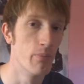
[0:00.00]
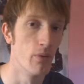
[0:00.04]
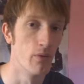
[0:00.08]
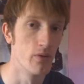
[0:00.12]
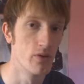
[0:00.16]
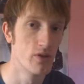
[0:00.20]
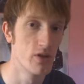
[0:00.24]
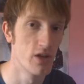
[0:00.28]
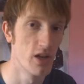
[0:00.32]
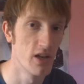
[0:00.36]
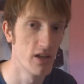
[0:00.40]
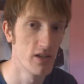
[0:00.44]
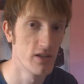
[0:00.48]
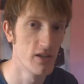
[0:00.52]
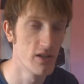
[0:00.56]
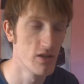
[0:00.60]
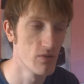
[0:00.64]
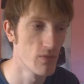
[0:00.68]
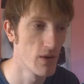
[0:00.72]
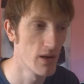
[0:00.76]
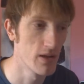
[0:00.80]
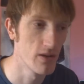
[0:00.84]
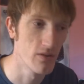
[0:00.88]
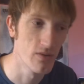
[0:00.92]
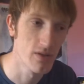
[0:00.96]
but changes
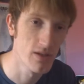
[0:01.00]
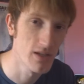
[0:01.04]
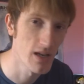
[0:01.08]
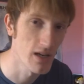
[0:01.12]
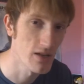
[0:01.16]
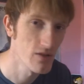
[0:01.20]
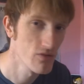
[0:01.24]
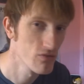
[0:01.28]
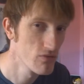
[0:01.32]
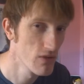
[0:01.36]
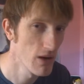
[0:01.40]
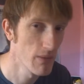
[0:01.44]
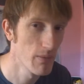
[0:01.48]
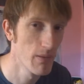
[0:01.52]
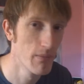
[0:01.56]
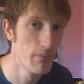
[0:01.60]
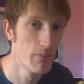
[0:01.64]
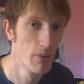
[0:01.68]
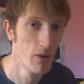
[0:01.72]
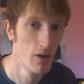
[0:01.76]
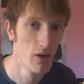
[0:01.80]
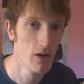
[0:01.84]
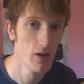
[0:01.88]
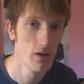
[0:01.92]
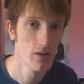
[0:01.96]
where you start
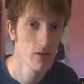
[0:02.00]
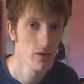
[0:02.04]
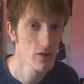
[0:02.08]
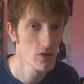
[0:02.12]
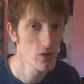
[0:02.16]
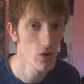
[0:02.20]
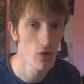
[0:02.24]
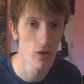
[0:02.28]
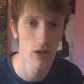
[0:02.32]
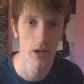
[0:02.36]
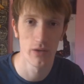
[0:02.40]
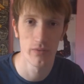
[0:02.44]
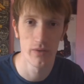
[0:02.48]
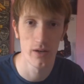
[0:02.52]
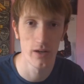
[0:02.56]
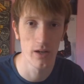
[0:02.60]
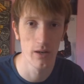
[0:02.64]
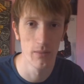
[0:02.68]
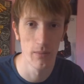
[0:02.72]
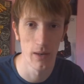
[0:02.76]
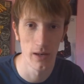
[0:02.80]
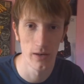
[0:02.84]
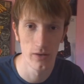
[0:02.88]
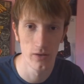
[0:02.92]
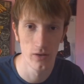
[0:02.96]
scrapping perks, don't get rid of
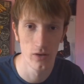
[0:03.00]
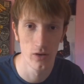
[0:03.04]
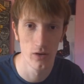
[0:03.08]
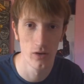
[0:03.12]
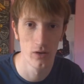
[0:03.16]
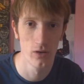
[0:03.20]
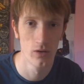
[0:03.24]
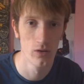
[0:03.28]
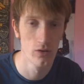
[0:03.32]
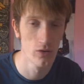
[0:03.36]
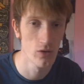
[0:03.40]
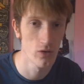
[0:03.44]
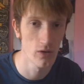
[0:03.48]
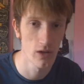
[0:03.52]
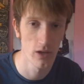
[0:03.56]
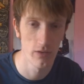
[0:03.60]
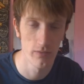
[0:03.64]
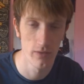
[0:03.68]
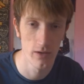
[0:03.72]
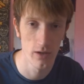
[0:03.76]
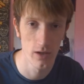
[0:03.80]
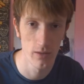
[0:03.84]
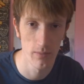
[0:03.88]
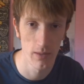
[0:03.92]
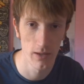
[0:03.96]
Commando, don't get
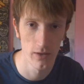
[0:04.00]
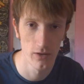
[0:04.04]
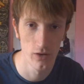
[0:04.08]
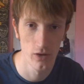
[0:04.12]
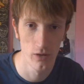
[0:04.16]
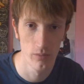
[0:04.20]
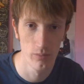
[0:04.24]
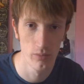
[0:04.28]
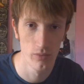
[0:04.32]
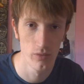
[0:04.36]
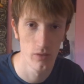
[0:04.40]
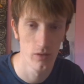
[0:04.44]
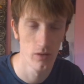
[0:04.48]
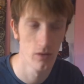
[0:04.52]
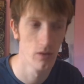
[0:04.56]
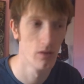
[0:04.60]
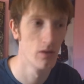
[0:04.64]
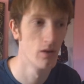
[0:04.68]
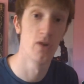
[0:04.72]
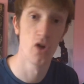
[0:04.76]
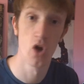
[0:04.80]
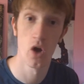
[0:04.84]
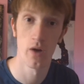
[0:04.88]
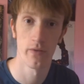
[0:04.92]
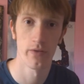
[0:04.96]
rid of Commando
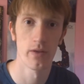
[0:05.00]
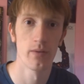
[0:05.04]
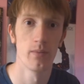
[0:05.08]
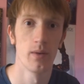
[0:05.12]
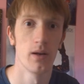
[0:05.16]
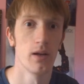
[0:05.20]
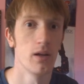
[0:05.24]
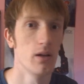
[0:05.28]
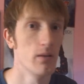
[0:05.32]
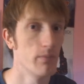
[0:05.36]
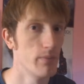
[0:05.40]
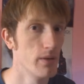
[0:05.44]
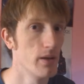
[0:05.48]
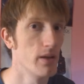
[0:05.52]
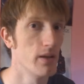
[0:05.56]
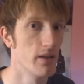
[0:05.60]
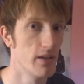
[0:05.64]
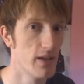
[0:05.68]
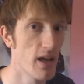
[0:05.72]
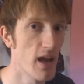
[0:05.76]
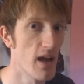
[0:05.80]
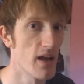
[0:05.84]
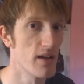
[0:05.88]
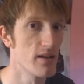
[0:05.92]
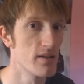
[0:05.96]
Pro. Nerf them a little
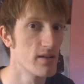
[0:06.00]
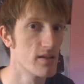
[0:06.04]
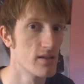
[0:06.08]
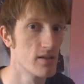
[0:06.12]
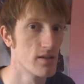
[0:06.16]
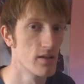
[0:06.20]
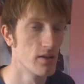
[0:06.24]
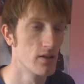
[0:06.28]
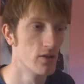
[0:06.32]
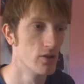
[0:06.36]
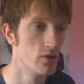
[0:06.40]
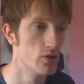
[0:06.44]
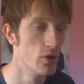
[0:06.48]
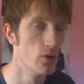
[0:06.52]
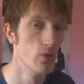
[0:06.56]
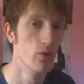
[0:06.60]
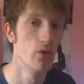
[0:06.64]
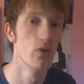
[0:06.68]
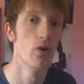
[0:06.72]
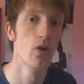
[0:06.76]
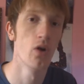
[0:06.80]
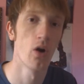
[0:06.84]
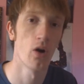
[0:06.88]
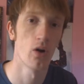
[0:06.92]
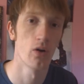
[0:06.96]
bit, yes. Do
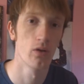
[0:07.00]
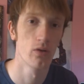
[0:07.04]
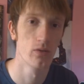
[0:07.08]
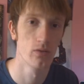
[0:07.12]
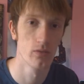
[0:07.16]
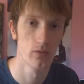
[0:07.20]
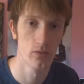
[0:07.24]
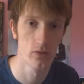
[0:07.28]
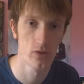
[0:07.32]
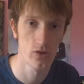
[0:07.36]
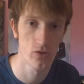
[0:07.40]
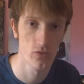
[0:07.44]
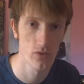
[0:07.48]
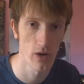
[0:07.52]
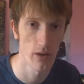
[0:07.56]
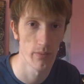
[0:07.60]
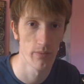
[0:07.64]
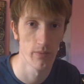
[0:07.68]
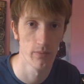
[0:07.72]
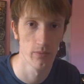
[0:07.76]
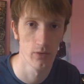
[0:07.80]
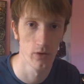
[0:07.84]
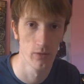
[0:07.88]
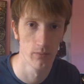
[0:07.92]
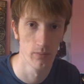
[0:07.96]
not
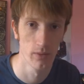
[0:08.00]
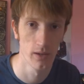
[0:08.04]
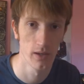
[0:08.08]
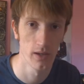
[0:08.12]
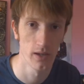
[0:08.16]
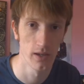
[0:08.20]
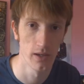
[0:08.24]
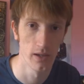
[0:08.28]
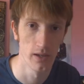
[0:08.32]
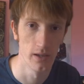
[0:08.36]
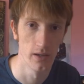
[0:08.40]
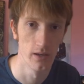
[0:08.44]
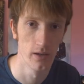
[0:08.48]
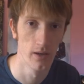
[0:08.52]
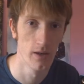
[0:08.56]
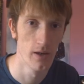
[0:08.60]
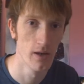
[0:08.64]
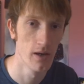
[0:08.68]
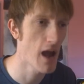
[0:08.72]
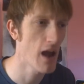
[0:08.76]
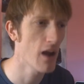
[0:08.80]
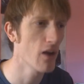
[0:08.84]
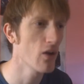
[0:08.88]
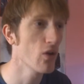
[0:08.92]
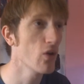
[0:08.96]
scrap them completely.
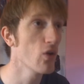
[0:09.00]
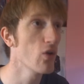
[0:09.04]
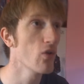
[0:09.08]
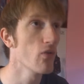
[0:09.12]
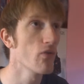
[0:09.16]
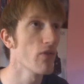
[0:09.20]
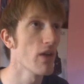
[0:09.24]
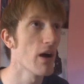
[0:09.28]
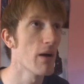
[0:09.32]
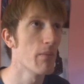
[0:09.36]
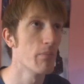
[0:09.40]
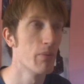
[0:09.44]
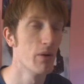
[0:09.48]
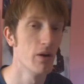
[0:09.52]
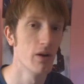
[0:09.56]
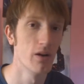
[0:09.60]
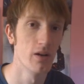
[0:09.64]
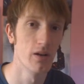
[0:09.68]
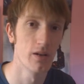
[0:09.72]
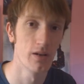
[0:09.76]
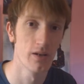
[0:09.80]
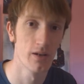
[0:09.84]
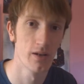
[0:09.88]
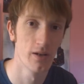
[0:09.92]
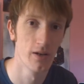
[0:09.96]
I love that
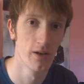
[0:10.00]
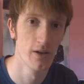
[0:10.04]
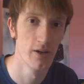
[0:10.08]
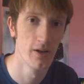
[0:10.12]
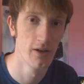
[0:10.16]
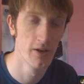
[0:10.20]
perk.